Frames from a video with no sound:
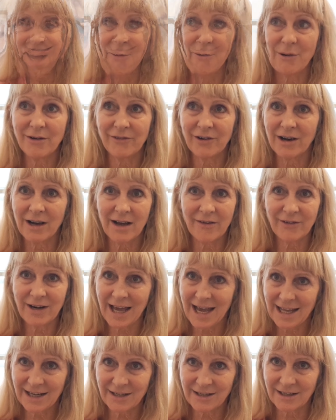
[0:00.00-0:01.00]
However, I haven't
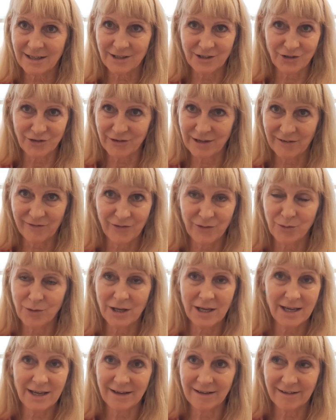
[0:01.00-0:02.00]
had injury for
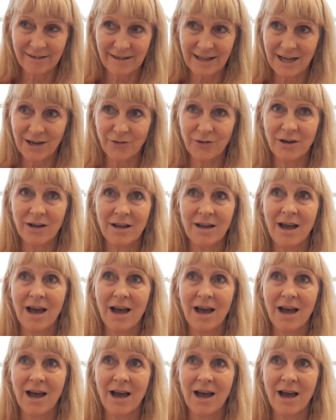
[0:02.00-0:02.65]
years now,